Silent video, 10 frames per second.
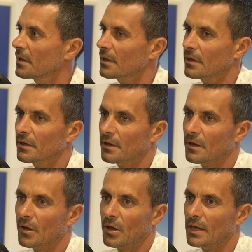
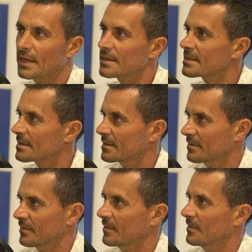it needs
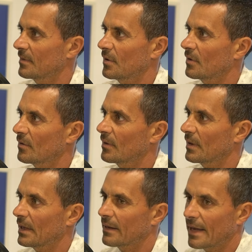you know
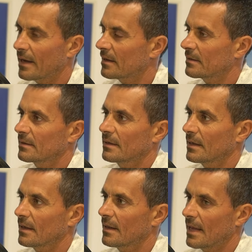care
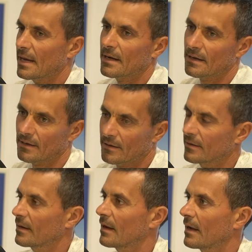and then
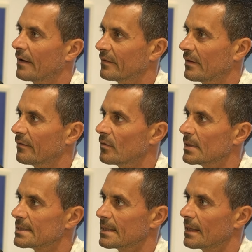after few
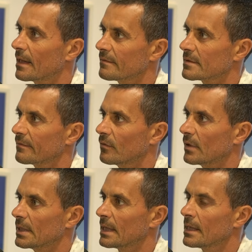years it gives
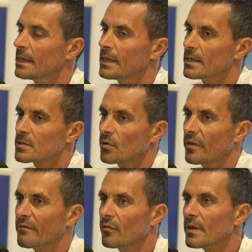fruit mm. so
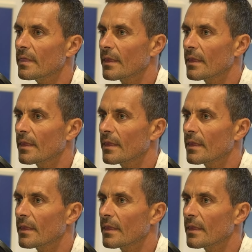the fruit